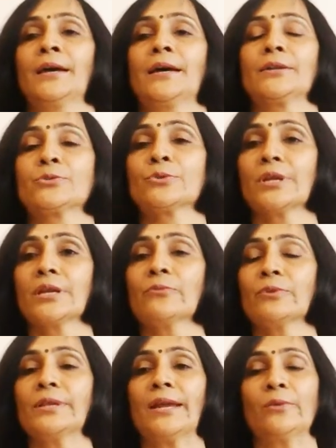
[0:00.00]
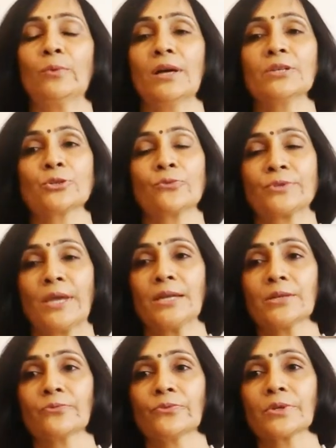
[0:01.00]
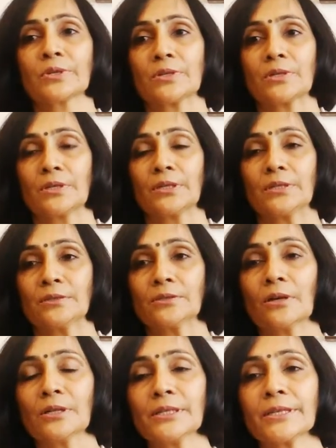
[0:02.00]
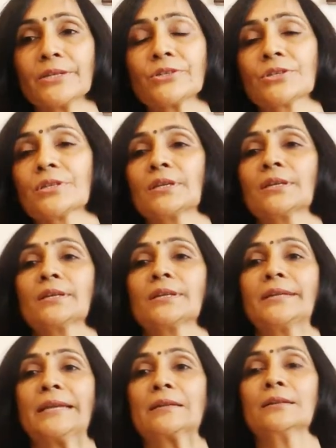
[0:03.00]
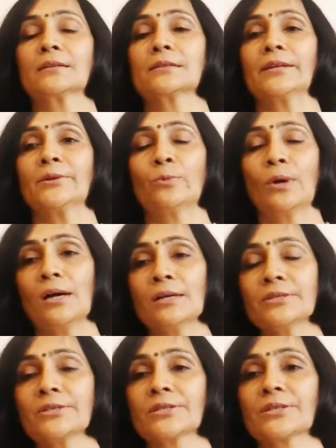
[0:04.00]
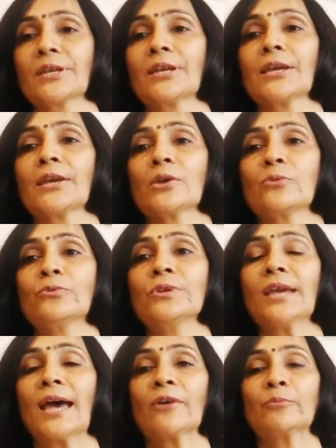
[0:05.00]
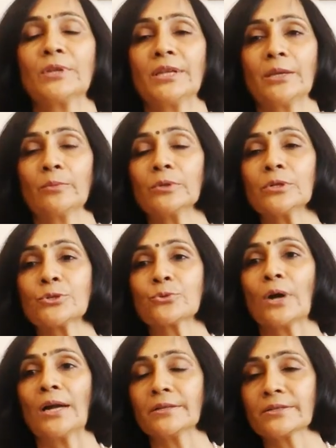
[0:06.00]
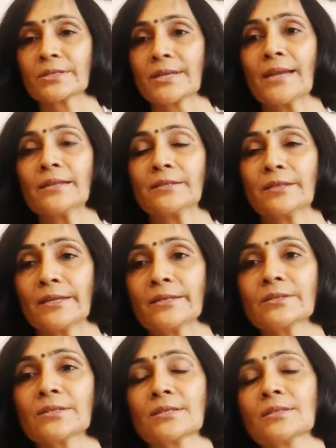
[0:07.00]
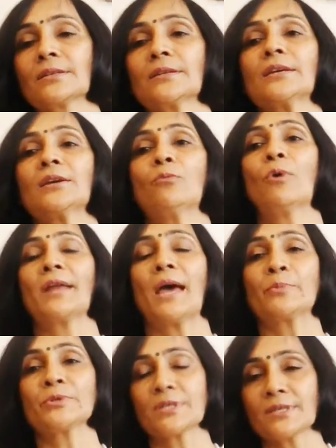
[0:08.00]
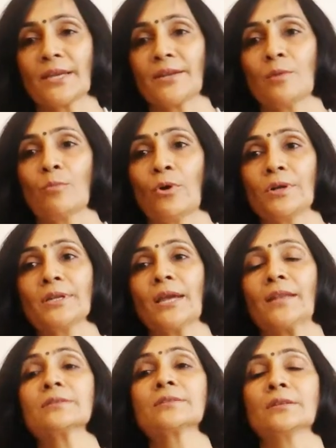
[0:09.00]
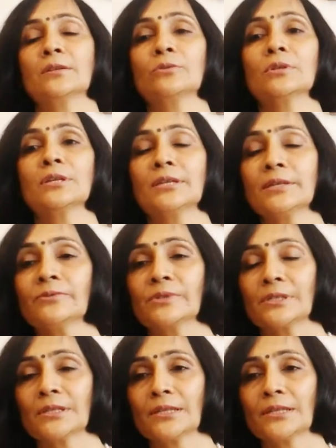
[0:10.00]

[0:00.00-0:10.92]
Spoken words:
Today, with the advance of scientific knowledge, technical advance, we have been able to understand things, what happens inside our body at the cellular level.